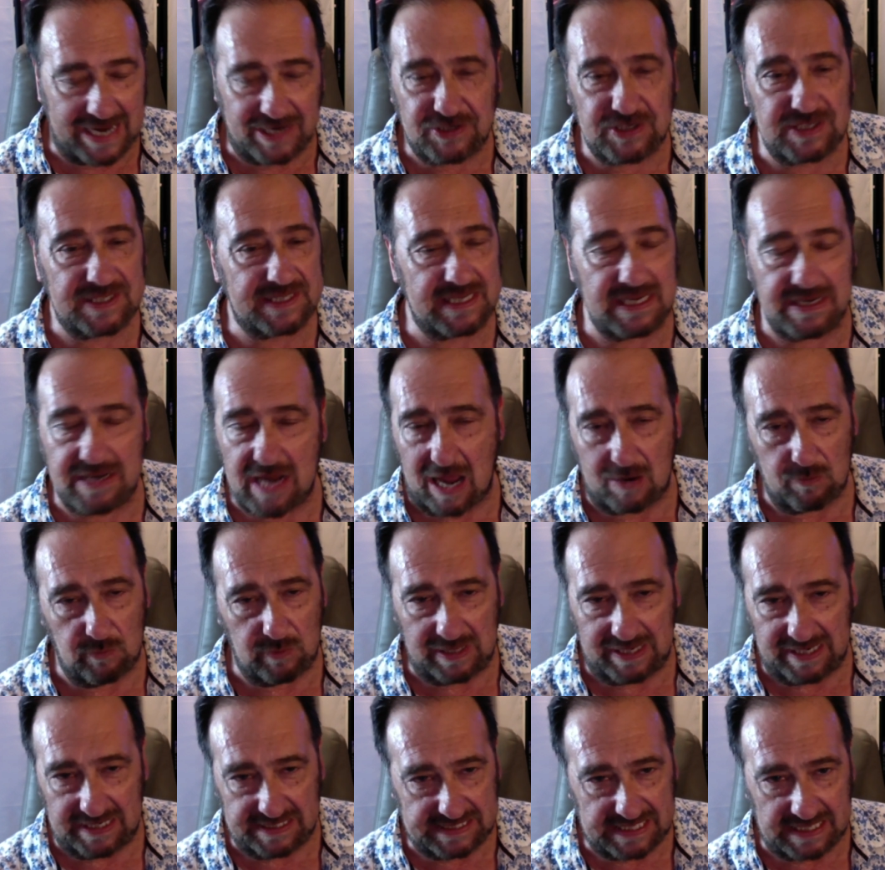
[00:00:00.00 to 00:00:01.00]
just did not
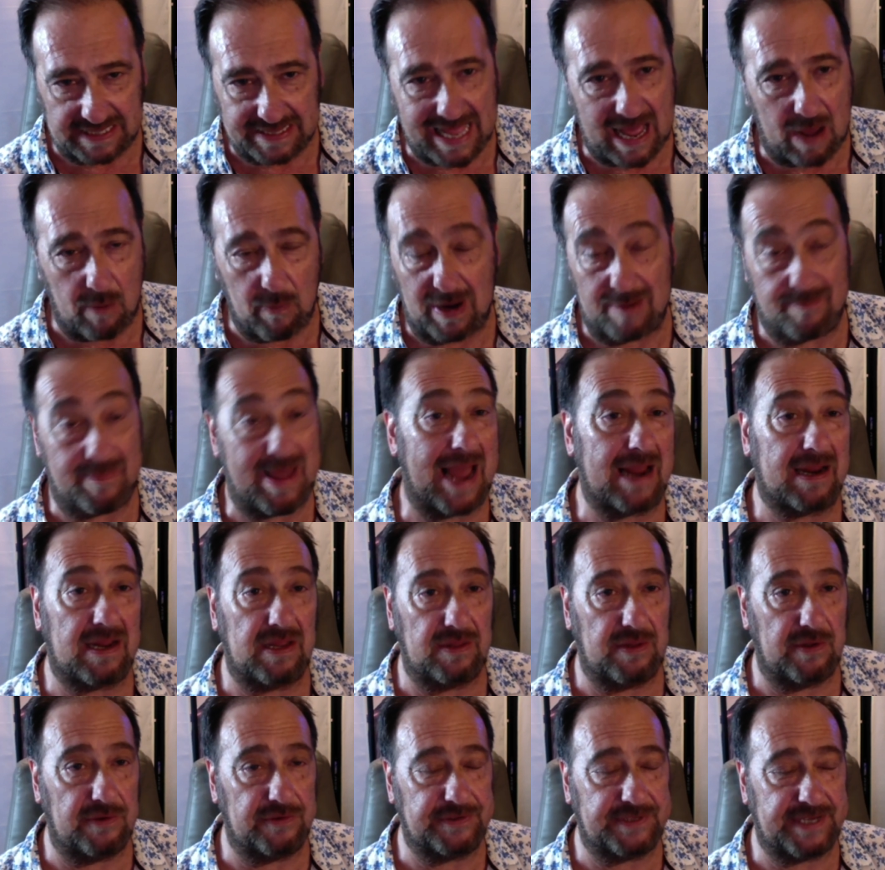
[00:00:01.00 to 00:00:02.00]
release it that way back in
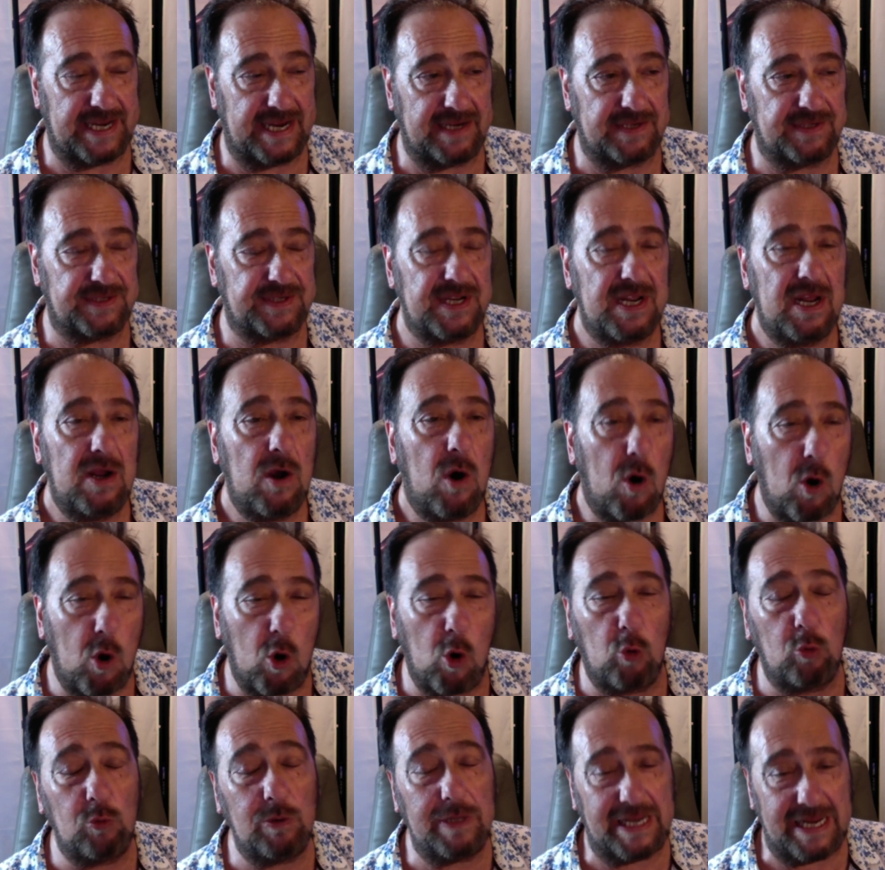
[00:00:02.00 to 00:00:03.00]
those days.
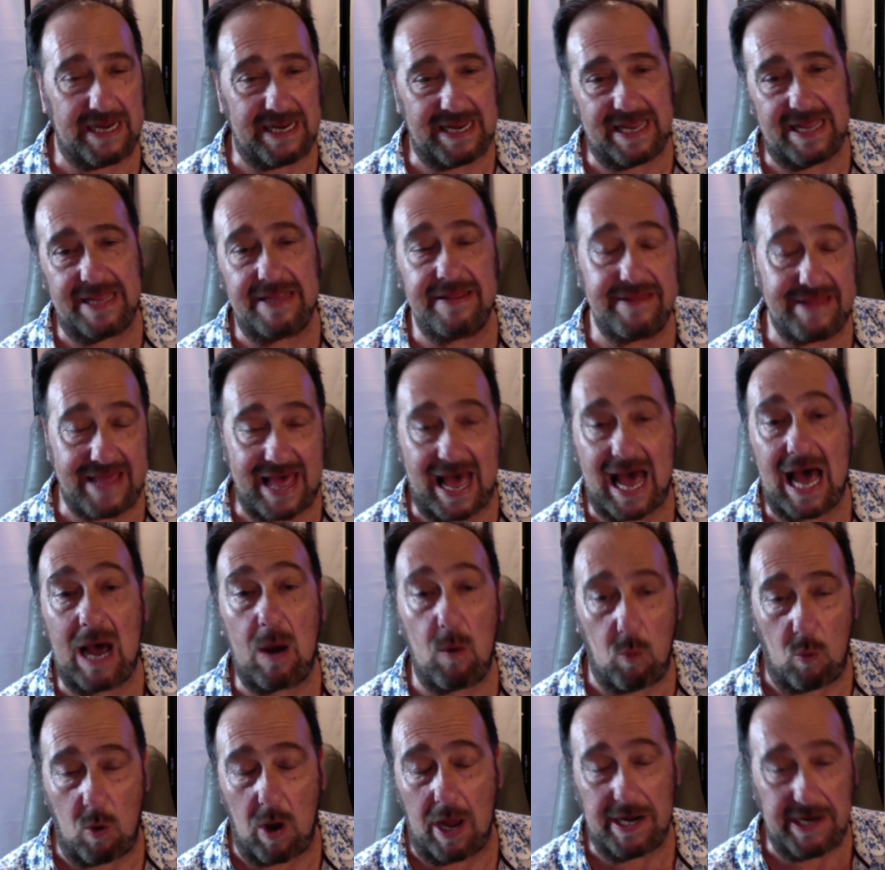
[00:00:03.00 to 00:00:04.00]
Only in that
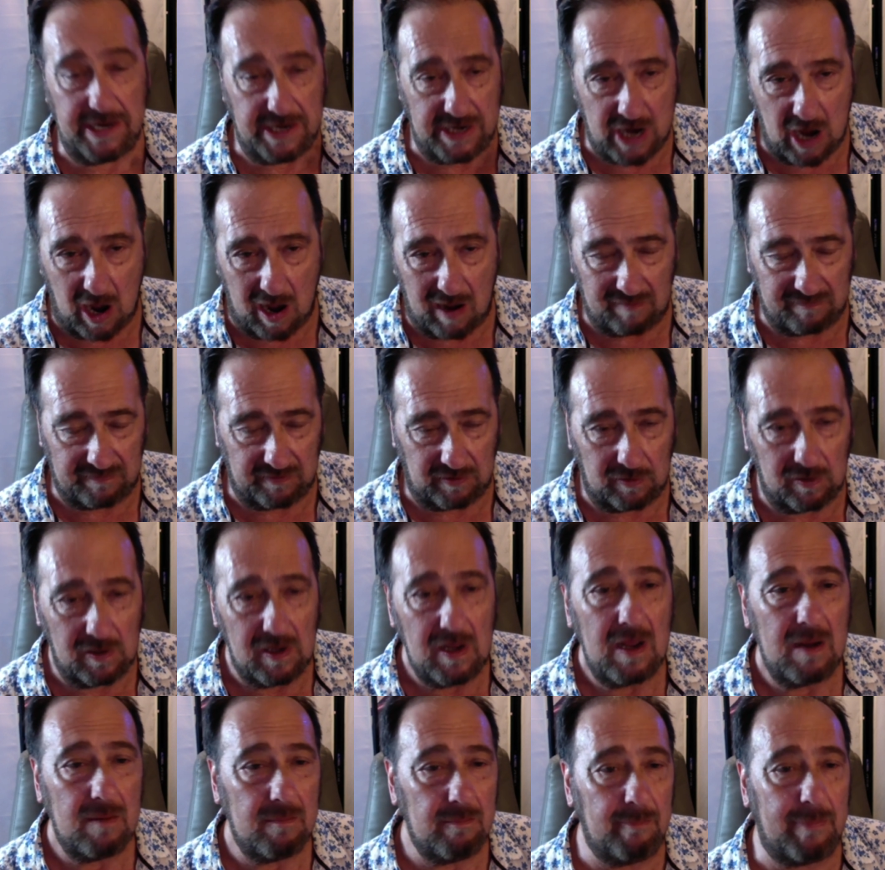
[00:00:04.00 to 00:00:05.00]
one novel.
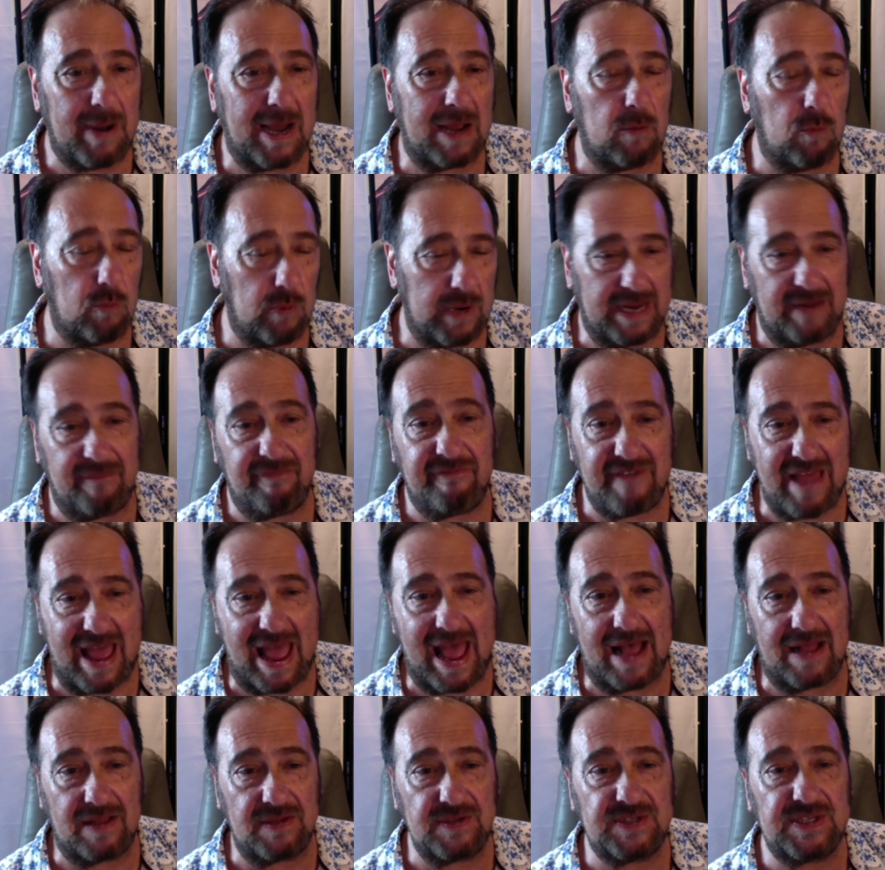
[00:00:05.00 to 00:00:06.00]
But we
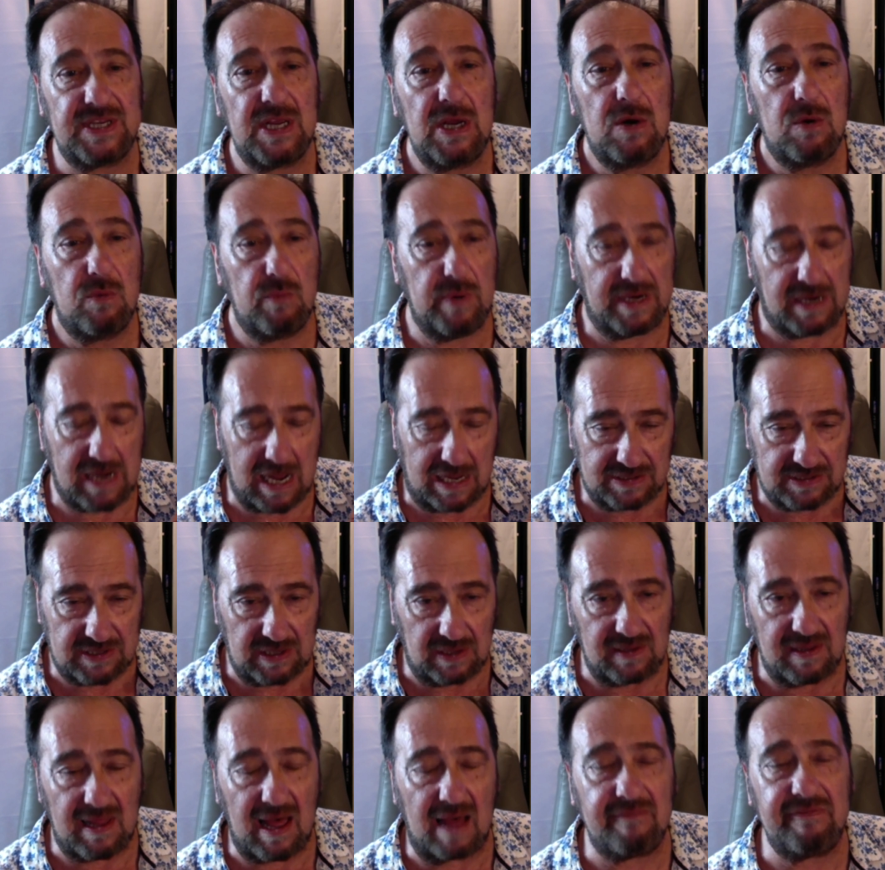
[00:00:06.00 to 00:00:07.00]
fans, we got to
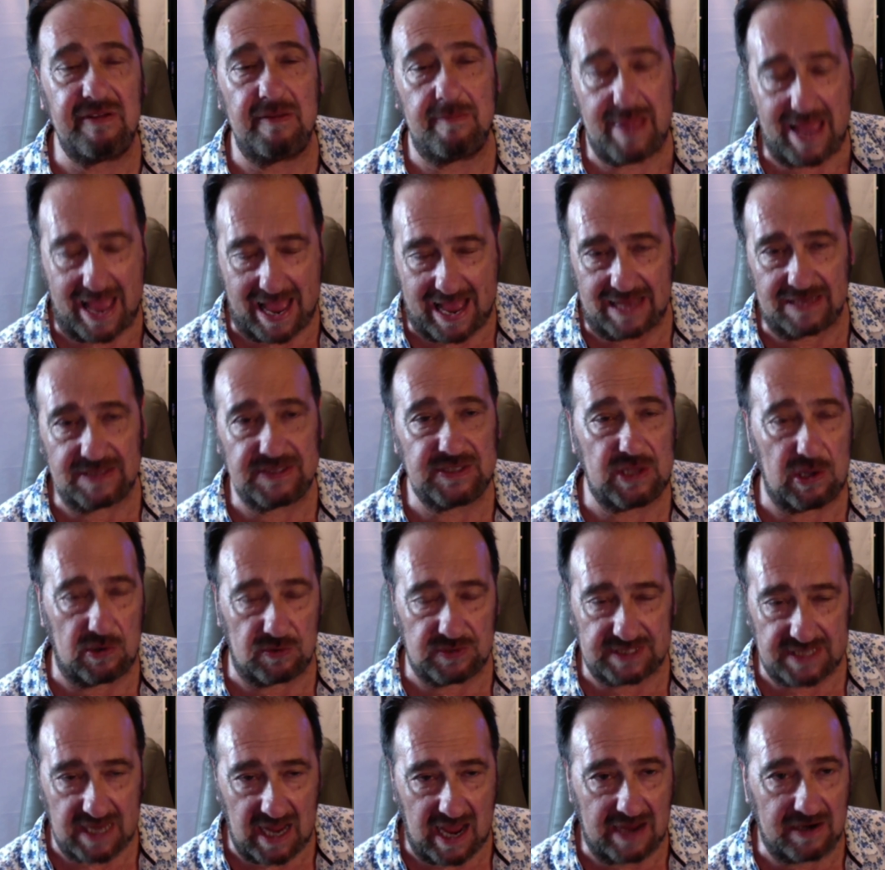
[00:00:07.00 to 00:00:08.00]
love him as those
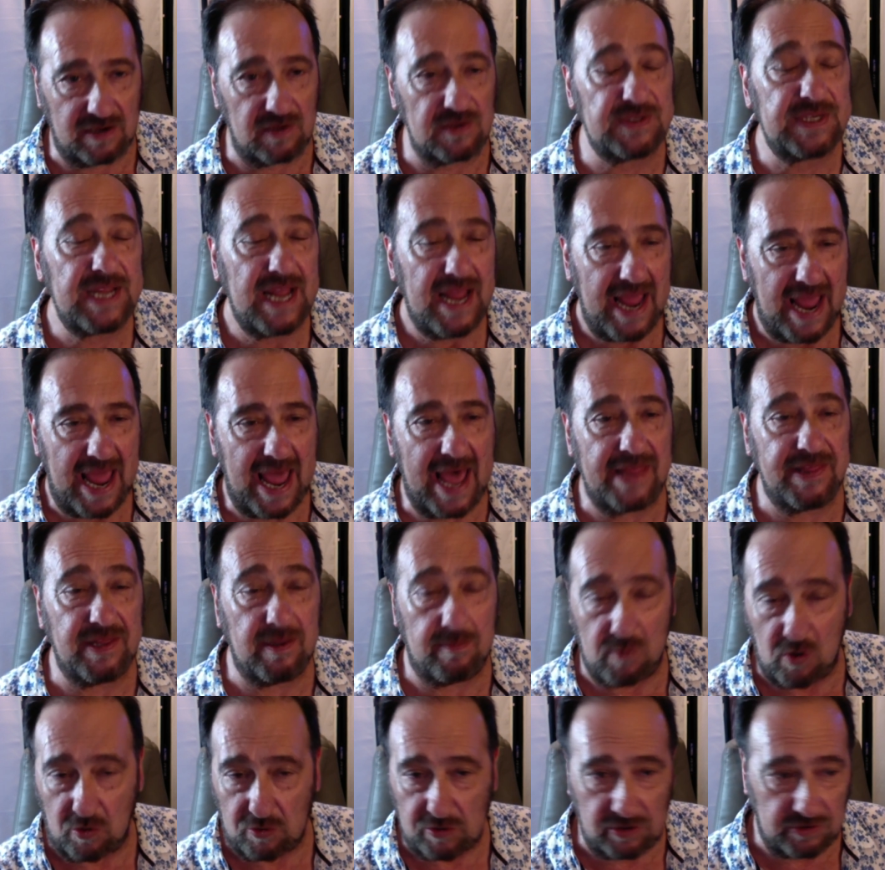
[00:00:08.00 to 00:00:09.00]
titles and the
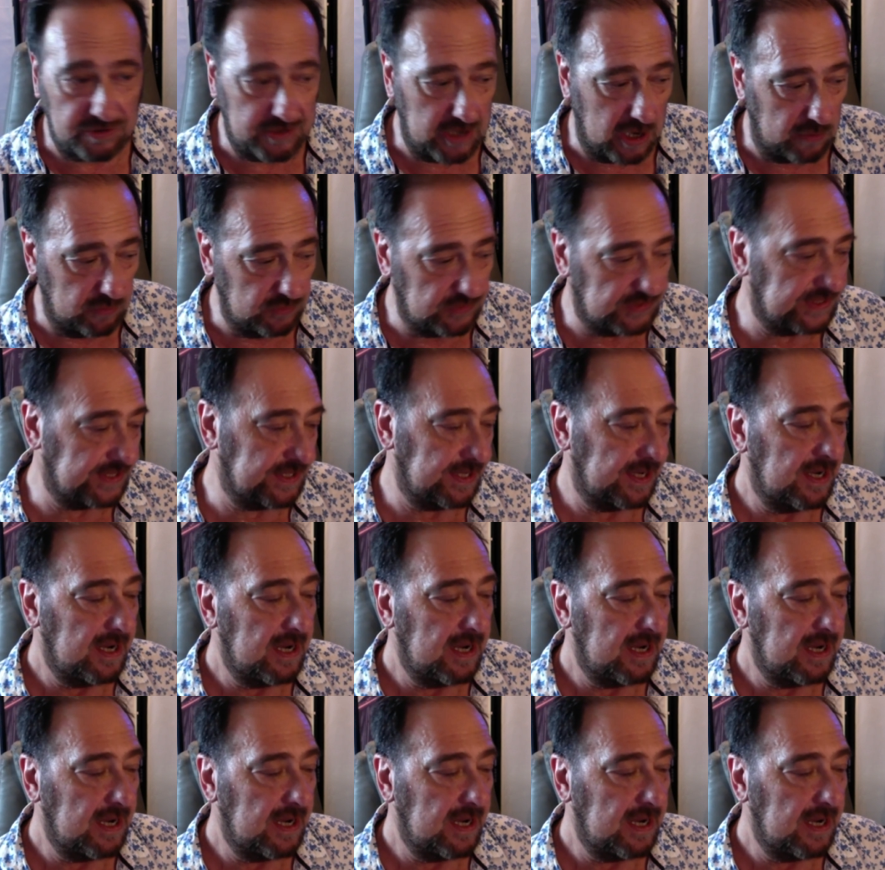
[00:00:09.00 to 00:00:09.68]
modal notes.